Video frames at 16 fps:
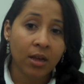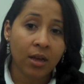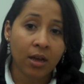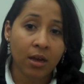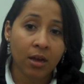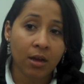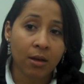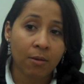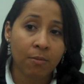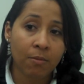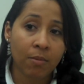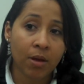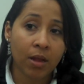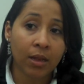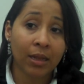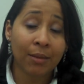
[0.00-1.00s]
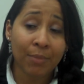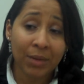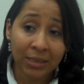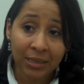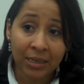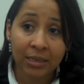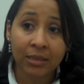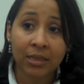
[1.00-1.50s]
um,
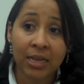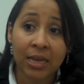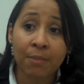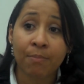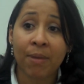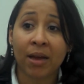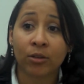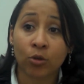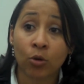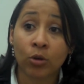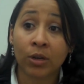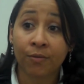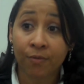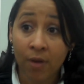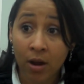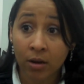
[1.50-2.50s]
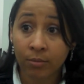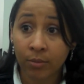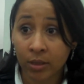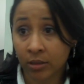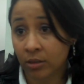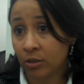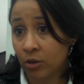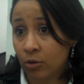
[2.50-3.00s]
limiting the impact on
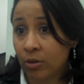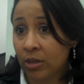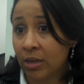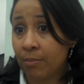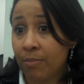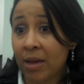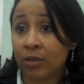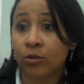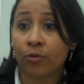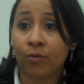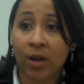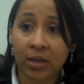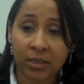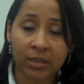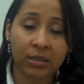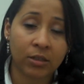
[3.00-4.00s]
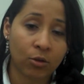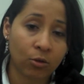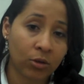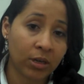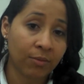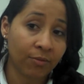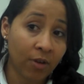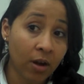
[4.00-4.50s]
environment, you know, the impact of I C T on
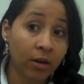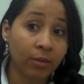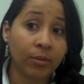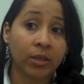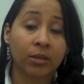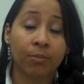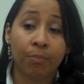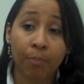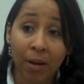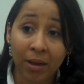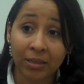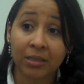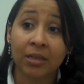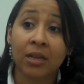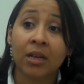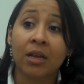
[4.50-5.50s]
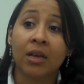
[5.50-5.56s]
the environment, but